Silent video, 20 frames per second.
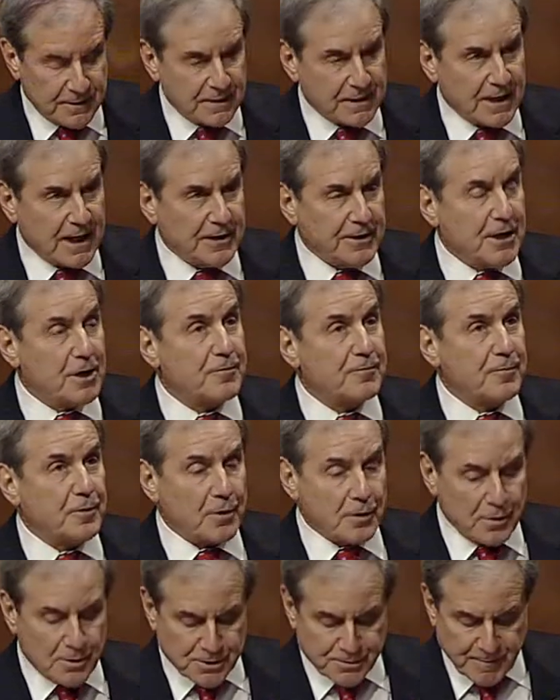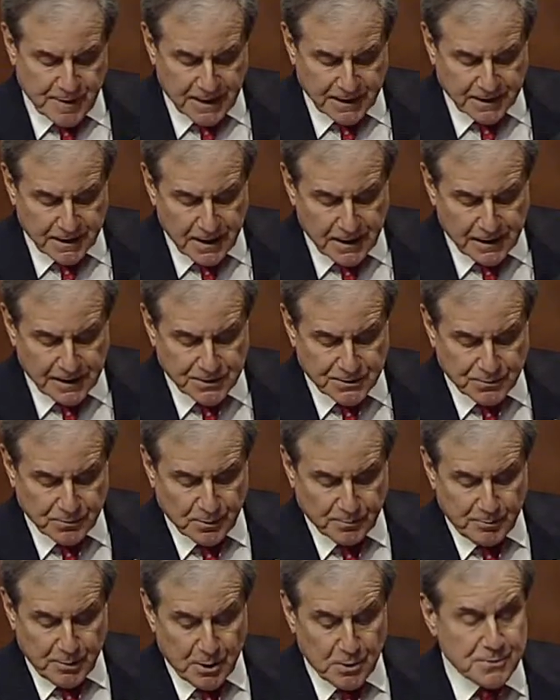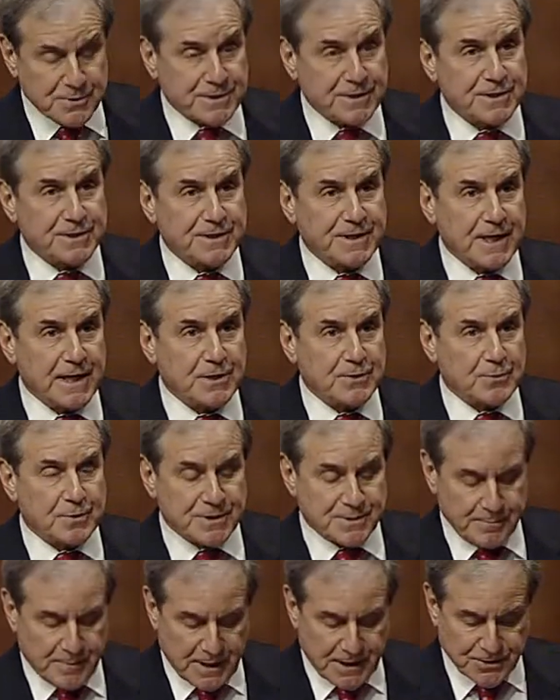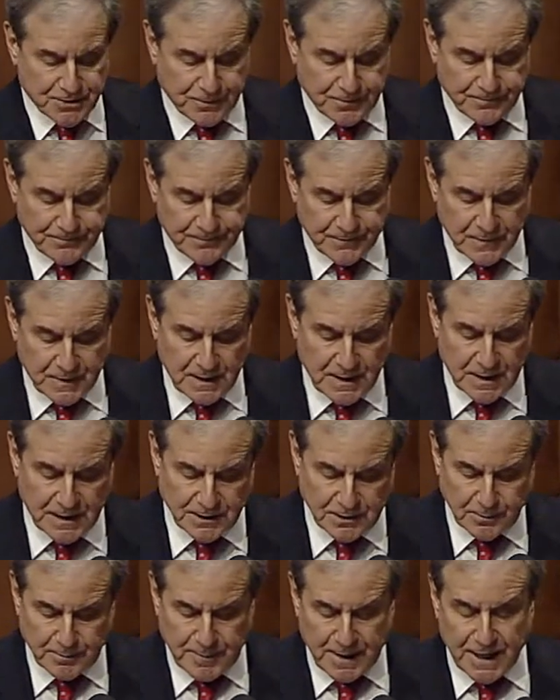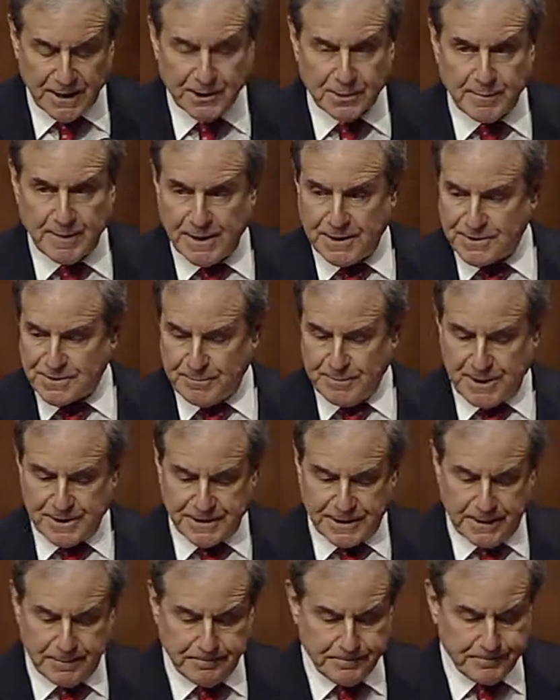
I therefore urge my colleagues to oppose this dangerous measure. I yield back the balance of my time.